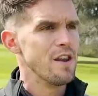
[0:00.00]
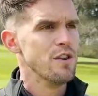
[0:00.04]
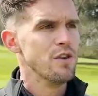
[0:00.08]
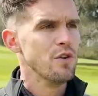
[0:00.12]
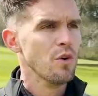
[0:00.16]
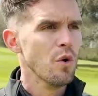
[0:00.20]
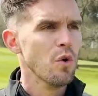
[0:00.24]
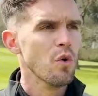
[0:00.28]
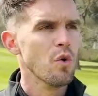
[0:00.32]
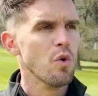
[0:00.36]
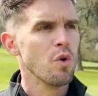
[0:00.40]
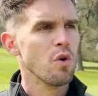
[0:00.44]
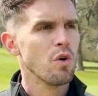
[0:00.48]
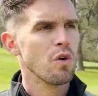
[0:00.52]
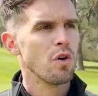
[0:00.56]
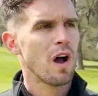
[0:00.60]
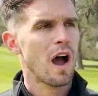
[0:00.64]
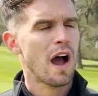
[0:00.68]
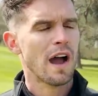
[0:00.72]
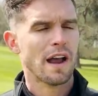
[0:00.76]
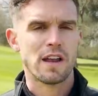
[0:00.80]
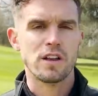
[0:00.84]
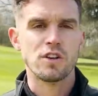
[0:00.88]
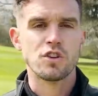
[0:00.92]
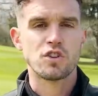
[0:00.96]
know
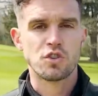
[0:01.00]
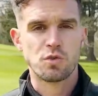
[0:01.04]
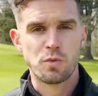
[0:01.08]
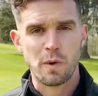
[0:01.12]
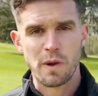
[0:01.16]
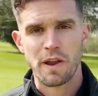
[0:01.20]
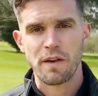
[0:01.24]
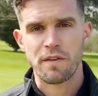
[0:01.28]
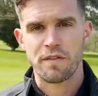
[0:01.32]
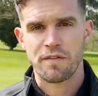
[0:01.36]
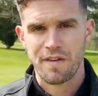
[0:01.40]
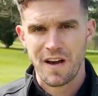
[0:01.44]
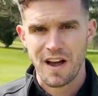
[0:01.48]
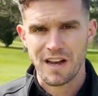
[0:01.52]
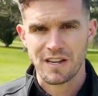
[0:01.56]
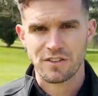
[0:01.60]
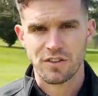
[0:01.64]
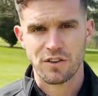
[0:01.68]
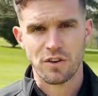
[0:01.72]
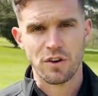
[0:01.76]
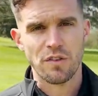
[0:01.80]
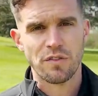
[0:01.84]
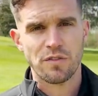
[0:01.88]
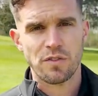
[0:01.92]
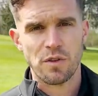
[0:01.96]
I can swing it fast
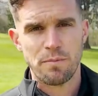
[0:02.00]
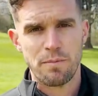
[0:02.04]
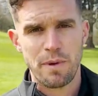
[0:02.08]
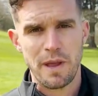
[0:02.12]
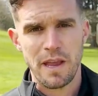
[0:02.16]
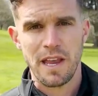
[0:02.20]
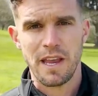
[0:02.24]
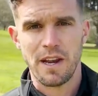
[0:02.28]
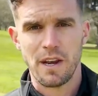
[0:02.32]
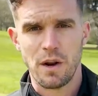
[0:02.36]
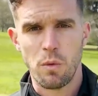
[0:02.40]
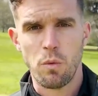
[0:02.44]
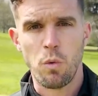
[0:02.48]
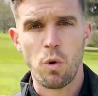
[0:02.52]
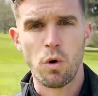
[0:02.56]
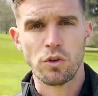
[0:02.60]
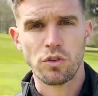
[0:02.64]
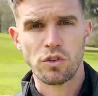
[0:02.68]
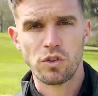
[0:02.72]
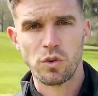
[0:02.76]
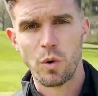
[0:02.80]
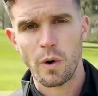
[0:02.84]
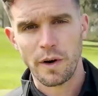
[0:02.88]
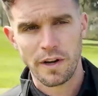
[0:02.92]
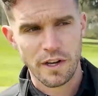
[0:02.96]
enough to be in a
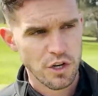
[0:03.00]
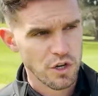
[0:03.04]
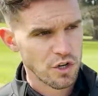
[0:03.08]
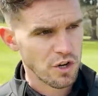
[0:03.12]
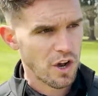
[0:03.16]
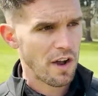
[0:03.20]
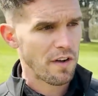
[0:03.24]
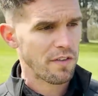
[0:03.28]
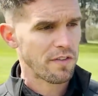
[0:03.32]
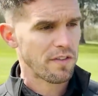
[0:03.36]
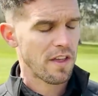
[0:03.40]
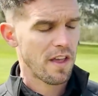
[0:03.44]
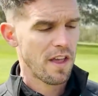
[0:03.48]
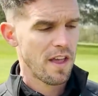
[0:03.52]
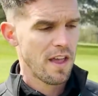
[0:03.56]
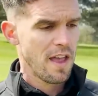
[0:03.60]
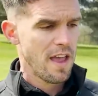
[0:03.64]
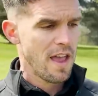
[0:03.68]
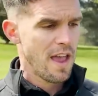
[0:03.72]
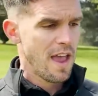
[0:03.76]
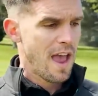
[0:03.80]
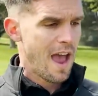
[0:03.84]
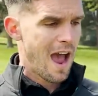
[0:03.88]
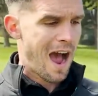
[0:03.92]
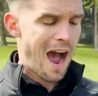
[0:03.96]
120 shaft.
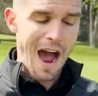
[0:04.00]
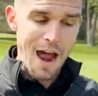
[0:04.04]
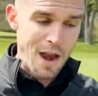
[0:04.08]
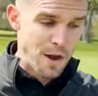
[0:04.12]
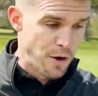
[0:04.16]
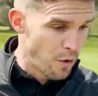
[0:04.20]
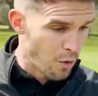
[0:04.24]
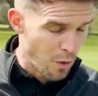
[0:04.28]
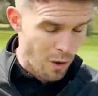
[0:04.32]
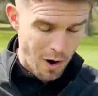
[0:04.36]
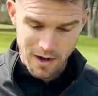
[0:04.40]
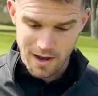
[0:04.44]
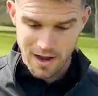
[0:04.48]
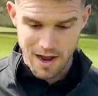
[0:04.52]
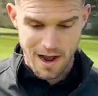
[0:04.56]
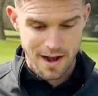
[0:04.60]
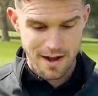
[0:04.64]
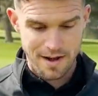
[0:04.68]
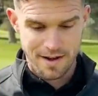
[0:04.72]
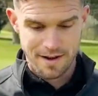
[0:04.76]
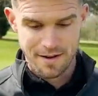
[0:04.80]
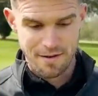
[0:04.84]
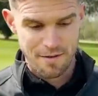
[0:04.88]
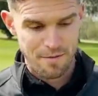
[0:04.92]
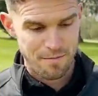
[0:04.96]
I know I
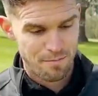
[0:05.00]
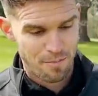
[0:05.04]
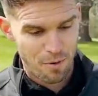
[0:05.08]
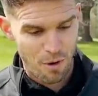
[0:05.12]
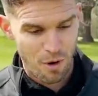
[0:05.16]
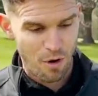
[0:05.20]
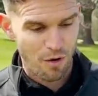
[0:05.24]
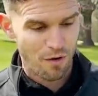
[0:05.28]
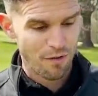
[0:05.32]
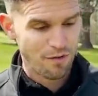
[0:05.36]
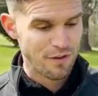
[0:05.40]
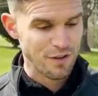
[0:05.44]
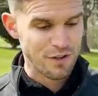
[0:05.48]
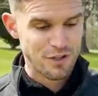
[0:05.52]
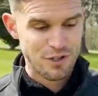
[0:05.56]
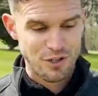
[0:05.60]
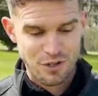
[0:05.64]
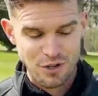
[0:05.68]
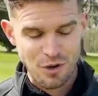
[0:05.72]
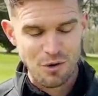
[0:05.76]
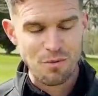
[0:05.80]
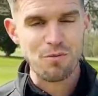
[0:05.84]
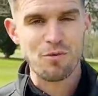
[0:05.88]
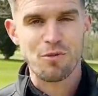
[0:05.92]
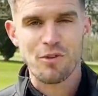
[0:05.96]
can, but for
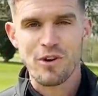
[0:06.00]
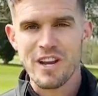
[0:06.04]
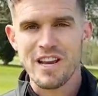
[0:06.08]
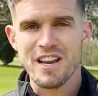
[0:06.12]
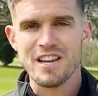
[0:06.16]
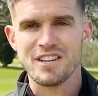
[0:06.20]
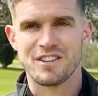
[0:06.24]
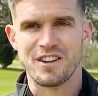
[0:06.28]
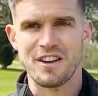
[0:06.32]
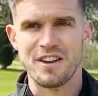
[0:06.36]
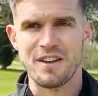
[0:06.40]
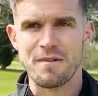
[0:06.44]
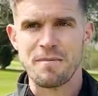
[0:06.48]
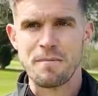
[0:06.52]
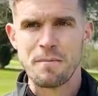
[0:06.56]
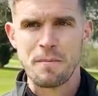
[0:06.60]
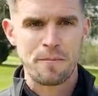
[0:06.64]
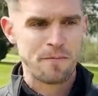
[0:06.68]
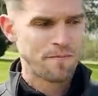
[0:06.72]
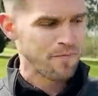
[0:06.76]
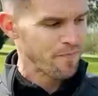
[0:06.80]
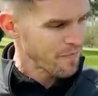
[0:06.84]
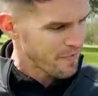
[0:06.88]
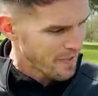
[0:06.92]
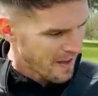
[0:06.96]
some reason
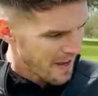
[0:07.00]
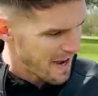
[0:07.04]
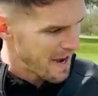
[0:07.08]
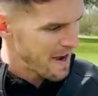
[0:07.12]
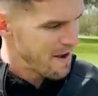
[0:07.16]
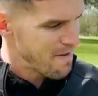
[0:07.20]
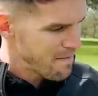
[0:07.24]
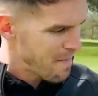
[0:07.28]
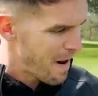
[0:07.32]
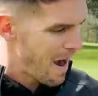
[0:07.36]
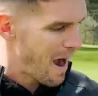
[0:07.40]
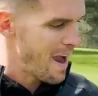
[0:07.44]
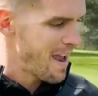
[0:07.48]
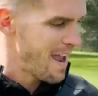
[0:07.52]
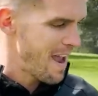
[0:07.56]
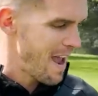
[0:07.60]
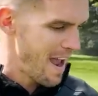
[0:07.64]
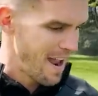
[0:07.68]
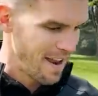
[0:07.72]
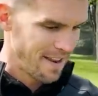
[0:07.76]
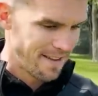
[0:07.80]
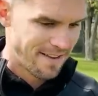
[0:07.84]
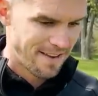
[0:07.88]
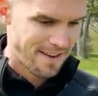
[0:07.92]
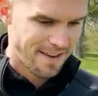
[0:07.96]
in my
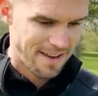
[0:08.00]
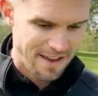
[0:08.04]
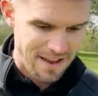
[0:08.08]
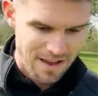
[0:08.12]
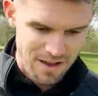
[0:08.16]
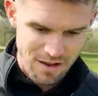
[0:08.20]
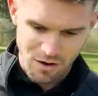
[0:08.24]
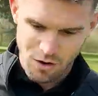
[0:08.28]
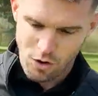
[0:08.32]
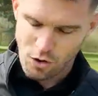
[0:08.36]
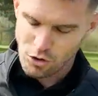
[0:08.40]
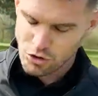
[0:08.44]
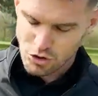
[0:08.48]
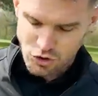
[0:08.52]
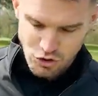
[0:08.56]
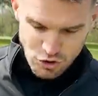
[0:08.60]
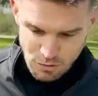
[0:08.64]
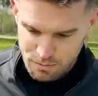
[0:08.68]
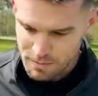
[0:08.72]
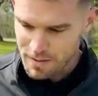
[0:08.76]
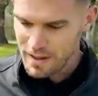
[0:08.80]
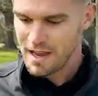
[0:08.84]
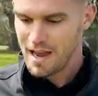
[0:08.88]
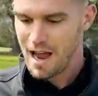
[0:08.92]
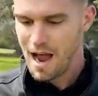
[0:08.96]
head, or
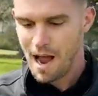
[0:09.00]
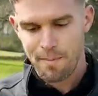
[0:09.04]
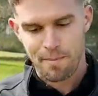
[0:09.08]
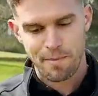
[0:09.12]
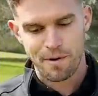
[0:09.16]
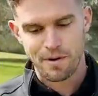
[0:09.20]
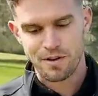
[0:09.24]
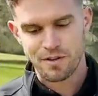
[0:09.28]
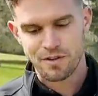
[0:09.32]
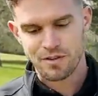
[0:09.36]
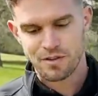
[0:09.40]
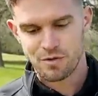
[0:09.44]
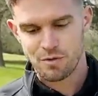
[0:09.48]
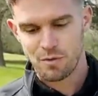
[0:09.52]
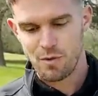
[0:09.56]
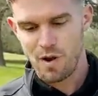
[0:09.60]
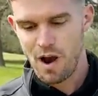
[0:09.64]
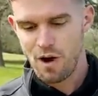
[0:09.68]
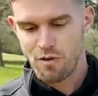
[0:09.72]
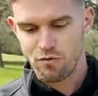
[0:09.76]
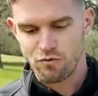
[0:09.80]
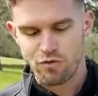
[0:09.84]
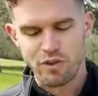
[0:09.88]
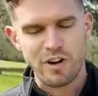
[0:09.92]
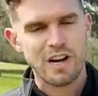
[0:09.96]
something happens where
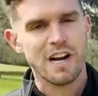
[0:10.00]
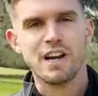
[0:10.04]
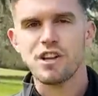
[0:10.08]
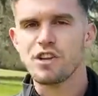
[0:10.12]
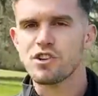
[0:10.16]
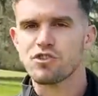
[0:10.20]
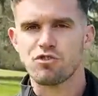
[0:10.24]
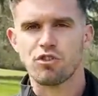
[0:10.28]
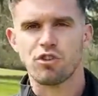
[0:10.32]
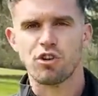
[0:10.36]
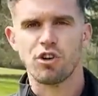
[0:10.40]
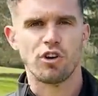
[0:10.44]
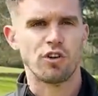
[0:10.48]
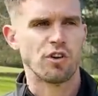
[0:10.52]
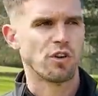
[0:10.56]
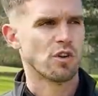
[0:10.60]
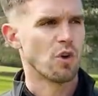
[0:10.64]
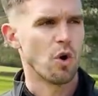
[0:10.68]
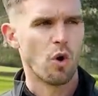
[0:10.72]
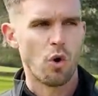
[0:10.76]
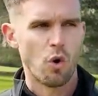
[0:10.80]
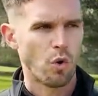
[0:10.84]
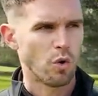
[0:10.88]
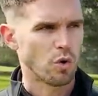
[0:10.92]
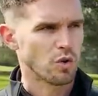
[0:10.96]
I really struggle on a
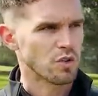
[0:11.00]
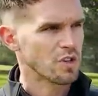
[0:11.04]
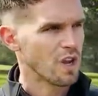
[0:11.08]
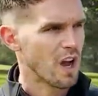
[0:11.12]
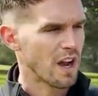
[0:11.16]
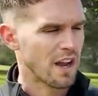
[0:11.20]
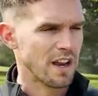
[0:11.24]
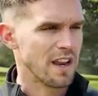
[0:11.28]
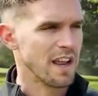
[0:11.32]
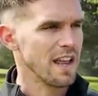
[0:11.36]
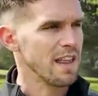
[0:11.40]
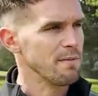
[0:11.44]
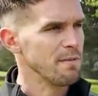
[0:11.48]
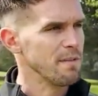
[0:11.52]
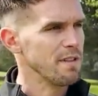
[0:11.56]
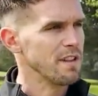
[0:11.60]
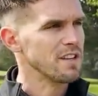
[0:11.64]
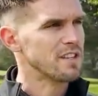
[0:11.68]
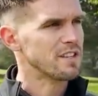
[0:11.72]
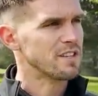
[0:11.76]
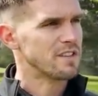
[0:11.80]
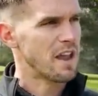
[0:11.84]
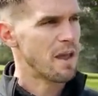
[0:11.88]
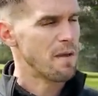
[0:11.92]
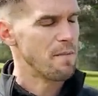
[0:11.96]
course, I can hit them in the
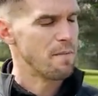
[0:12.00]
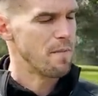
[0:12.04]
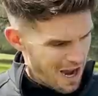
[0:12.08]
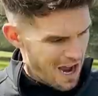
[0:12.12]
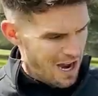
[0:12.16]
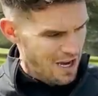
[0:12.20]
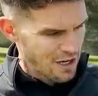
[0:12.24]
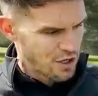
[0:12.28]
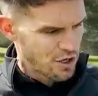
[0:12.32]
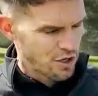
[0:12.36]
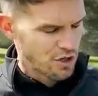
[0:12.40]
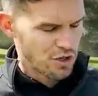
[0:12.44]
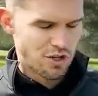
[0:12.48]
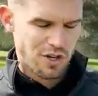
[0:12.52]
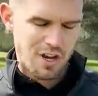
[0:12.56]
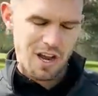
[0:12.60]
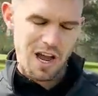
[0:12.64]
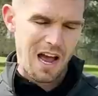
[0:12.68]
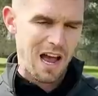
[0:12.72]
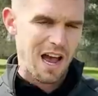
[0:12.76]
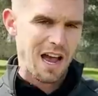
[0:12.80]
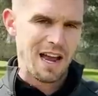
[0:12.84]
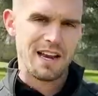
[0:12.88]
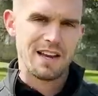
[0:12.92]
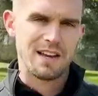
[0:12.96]
sim, I just
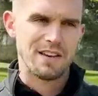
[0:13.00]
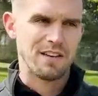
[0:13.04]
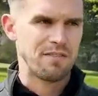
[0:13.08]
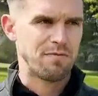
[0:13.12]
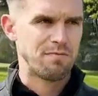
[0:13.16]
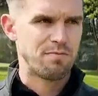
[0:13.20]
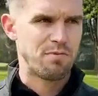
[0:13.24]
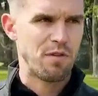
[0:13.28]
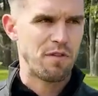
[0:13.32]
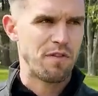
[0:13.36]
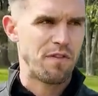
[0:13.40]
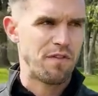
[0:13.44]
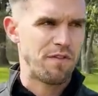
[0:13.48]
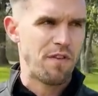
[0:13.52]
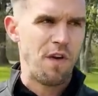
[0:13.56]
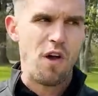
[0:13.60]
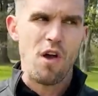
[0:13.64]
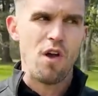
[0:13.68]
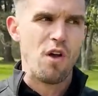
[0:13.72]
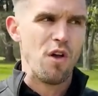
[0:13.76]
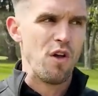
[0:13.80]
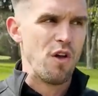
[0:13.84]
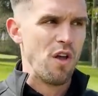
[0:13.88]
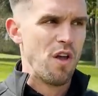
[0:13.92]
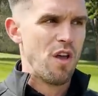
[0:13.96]
kind of
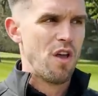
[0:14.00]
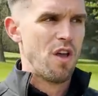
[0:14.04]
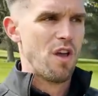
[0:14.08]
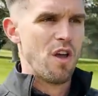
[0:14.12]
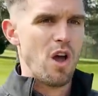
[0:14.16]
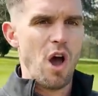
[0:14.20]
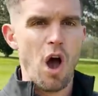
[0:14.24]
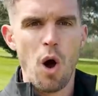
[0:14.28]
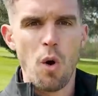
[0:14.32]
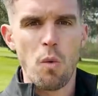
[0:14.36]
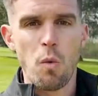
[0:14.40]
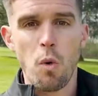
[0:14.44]
prefer a